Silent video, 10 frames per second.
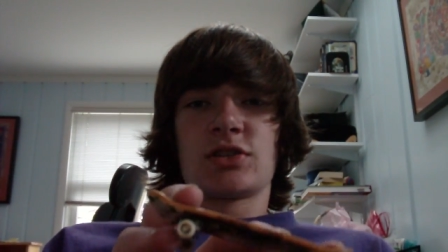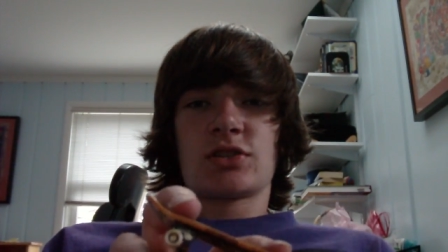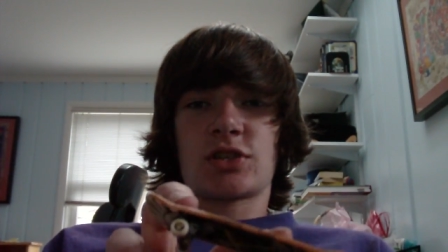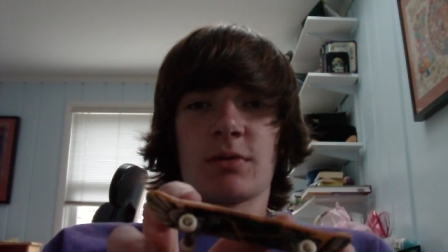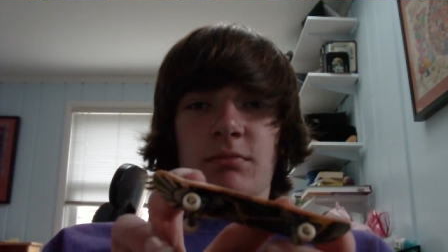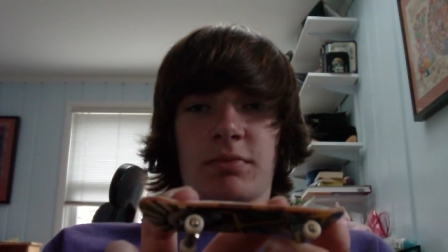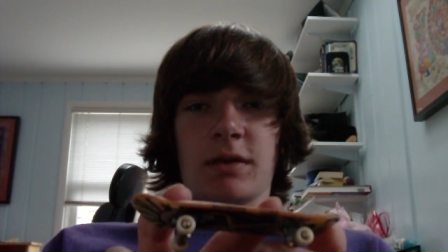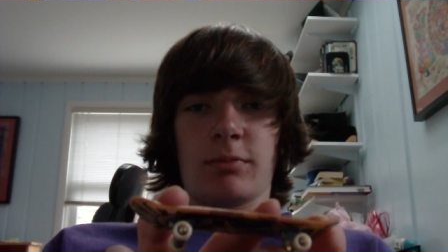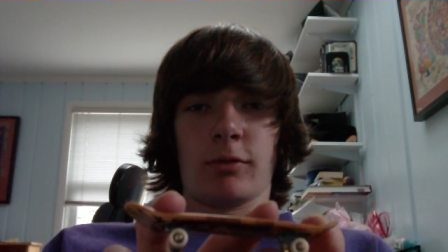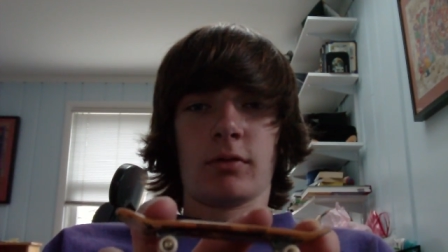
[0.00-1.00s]
Some
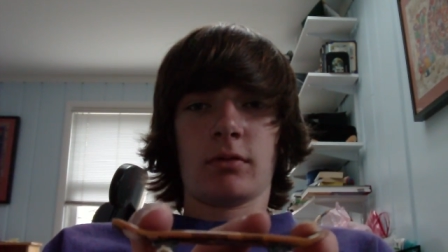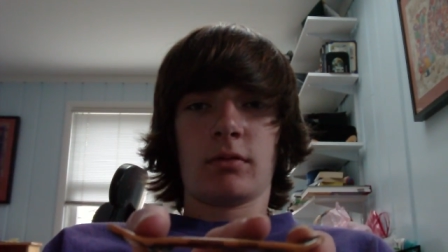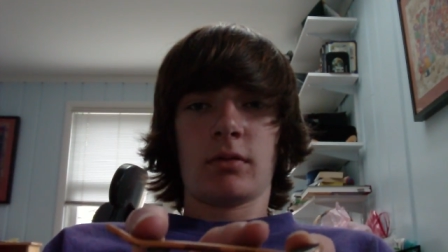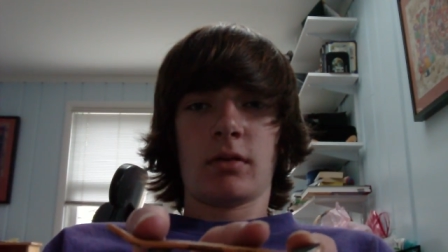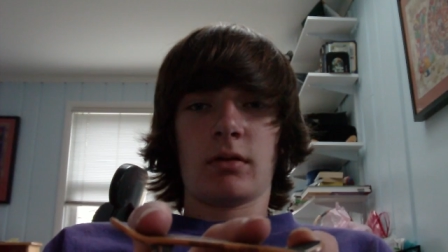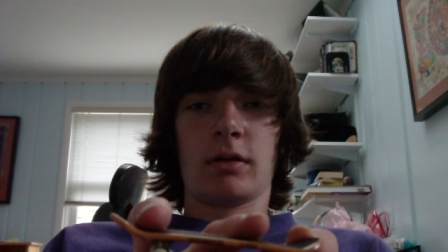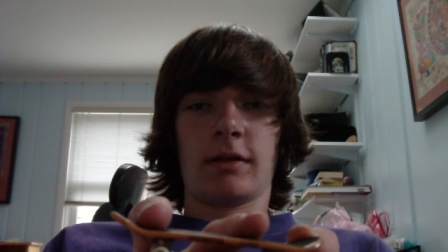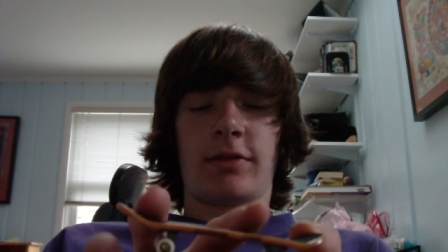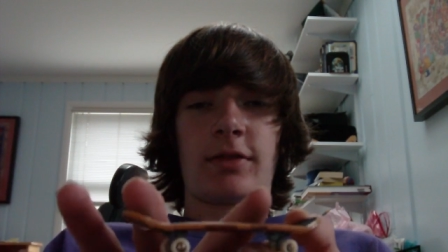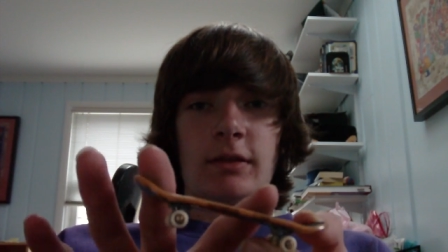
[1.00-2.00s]
people
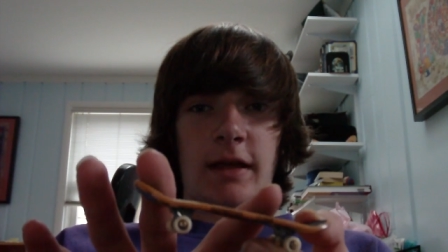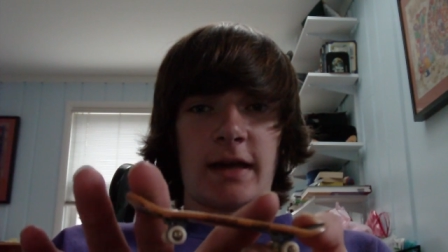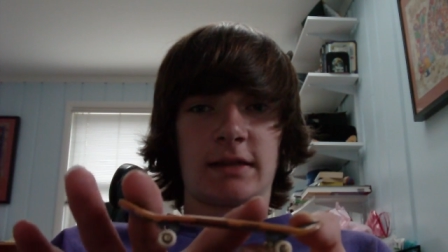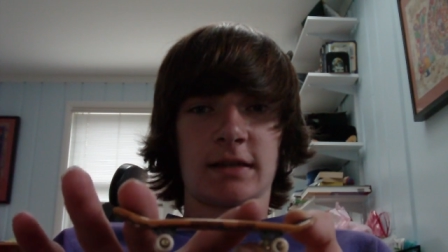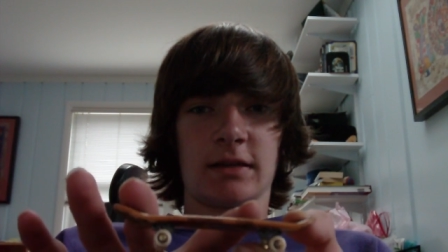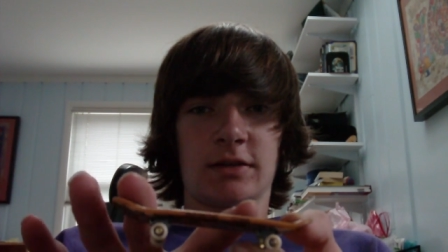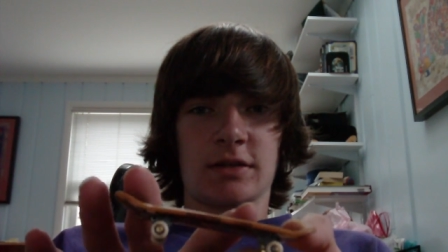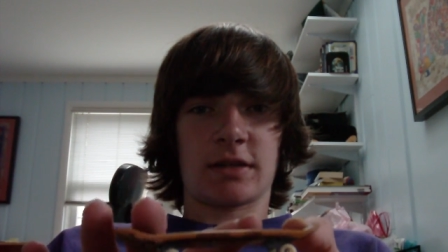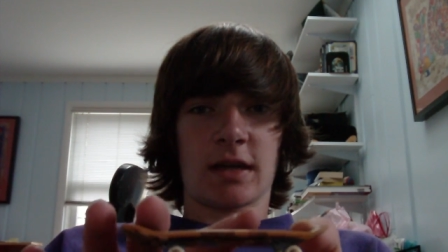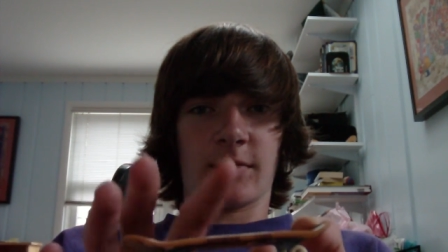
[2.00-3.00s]
like to
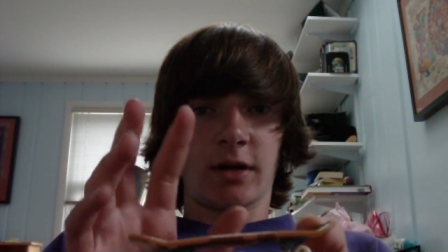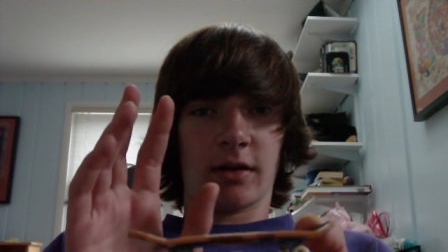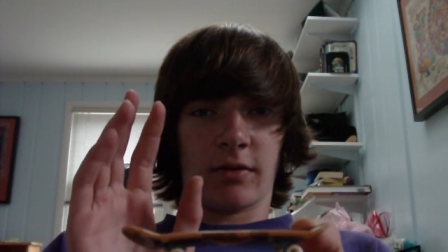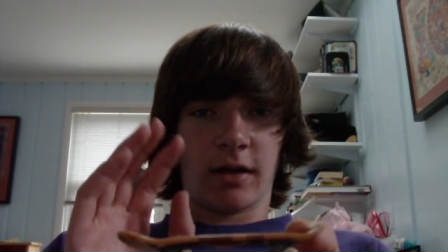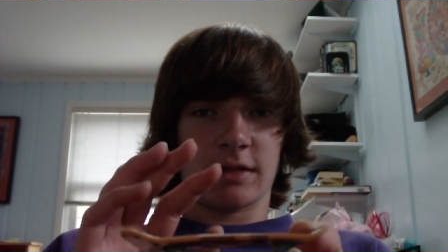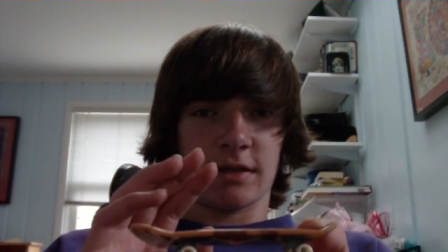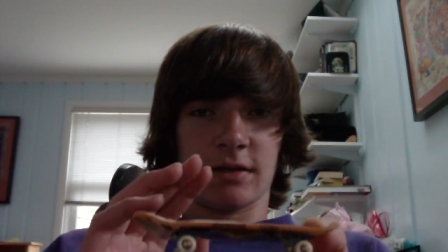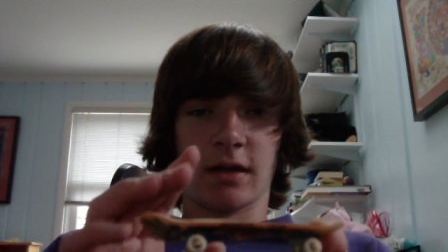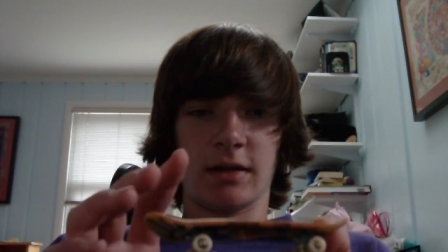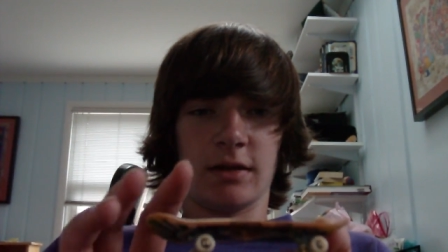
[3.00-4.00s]
just think about it, okay, it's
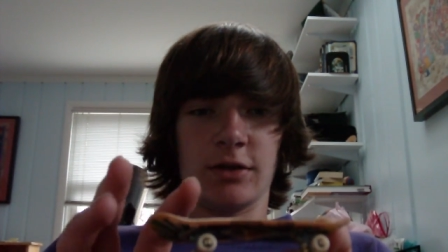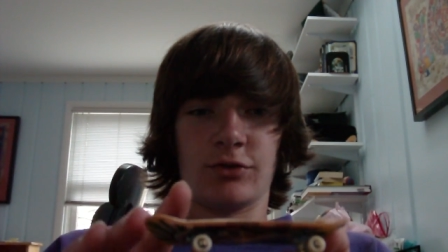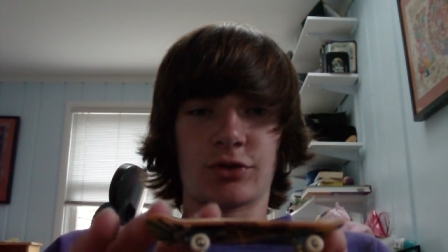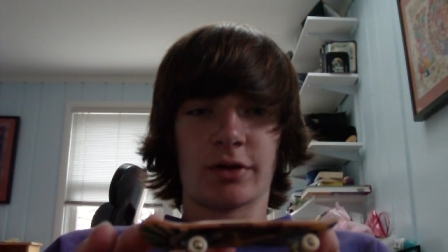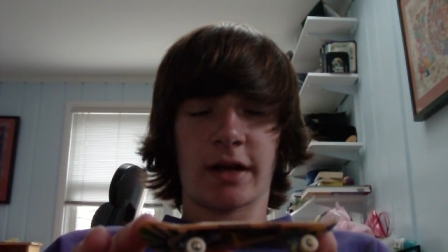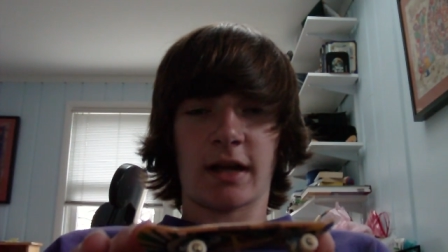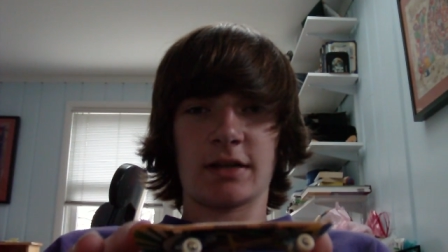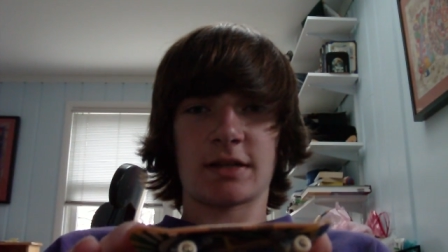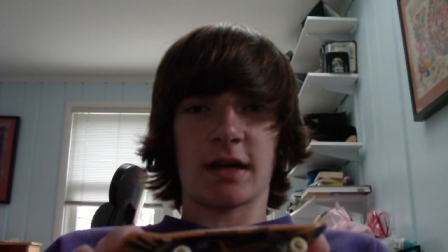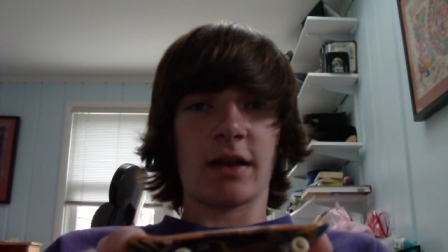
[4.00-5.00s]
a new trick, I
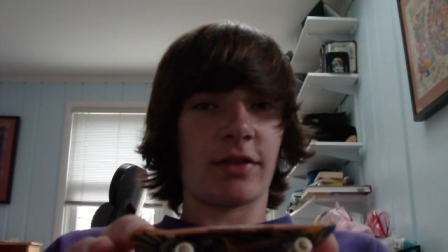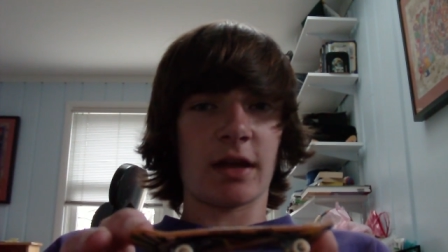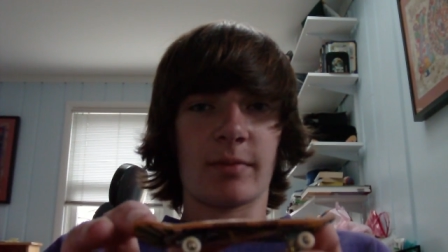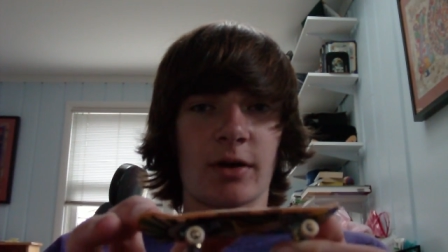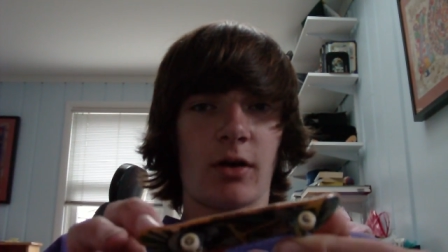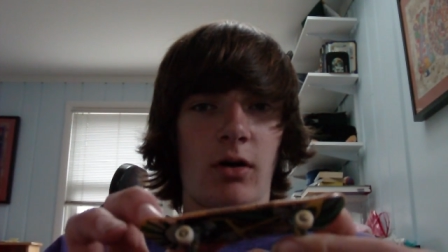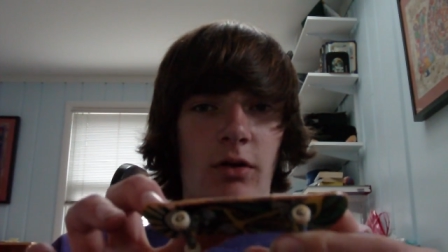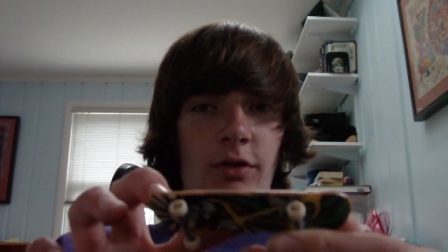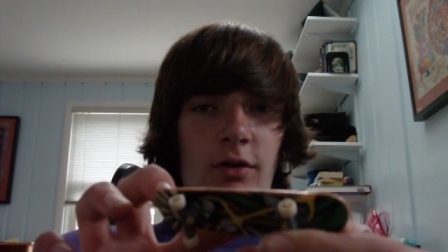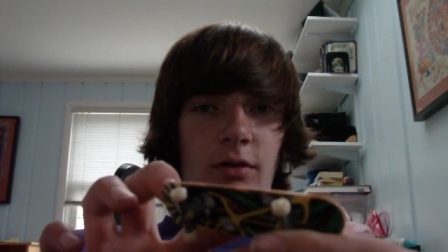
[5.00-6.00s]
just got to think about
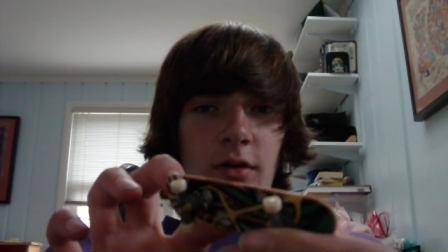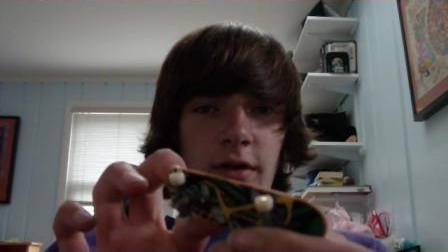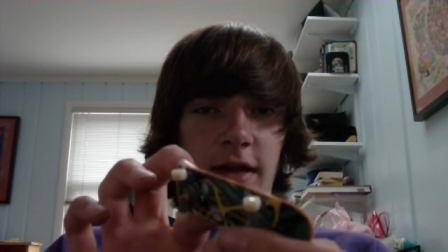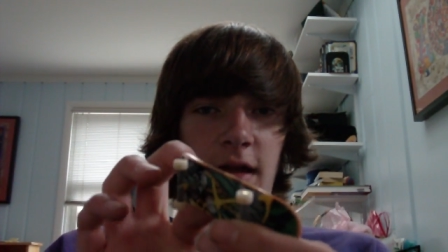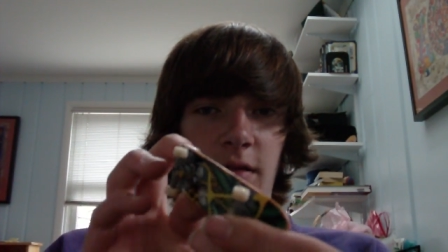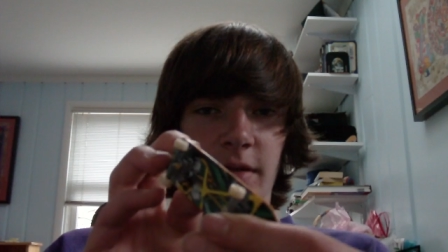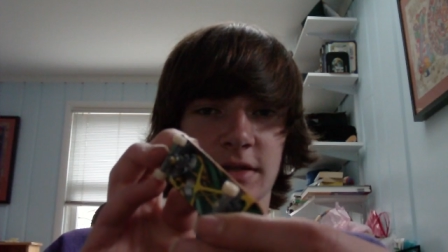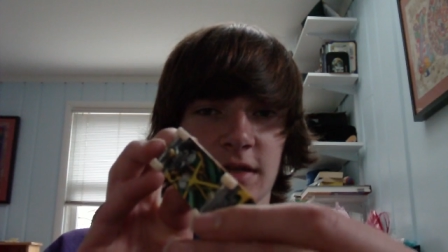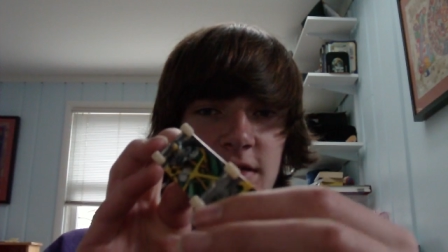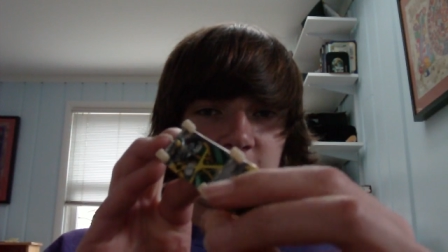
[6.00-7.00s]
all the
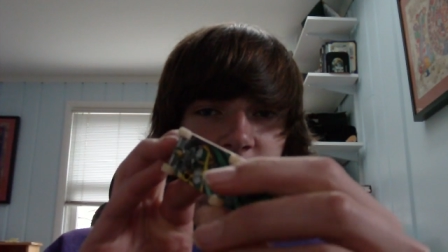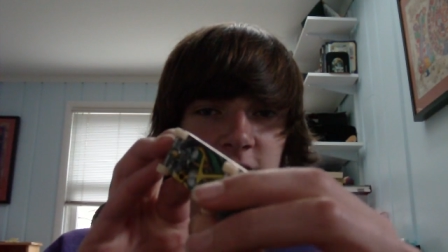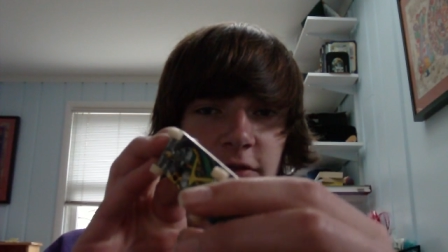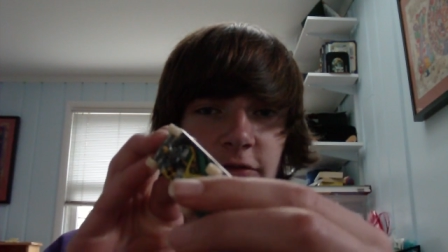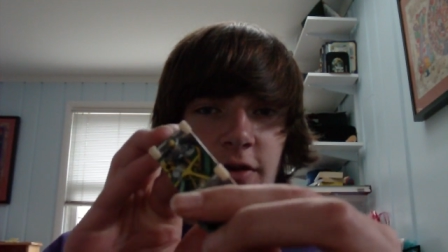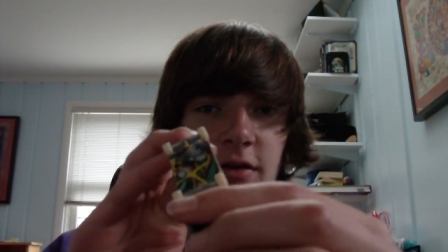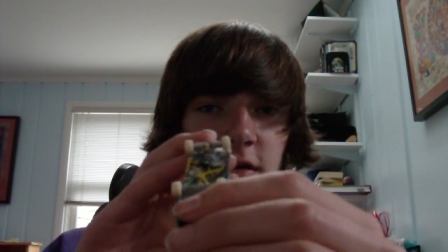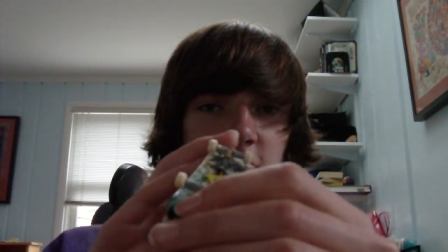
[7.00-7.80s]
elements as something different.